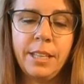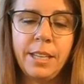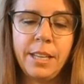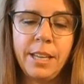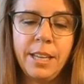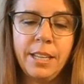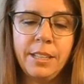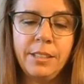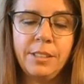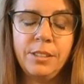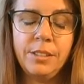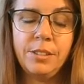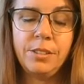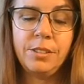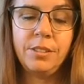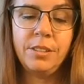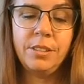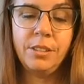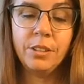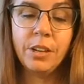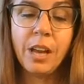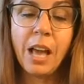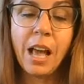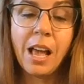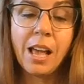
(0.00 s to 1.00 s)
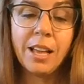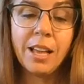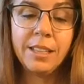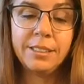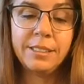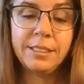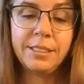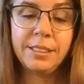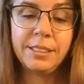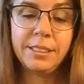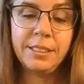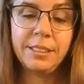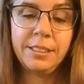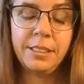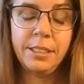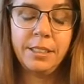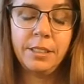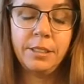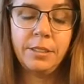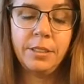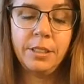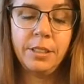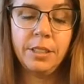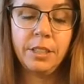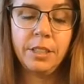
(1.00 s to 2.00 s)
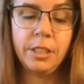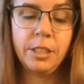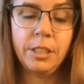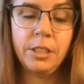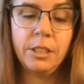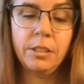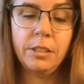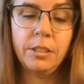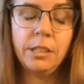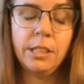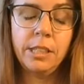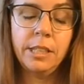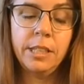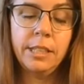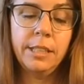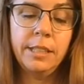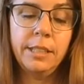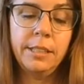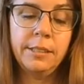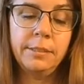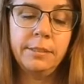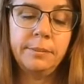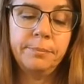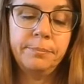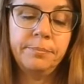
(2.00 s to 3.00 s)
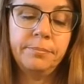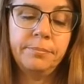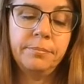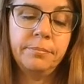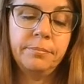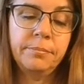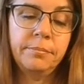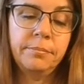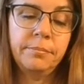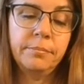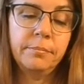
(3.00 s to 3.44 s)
And they're not. They're um,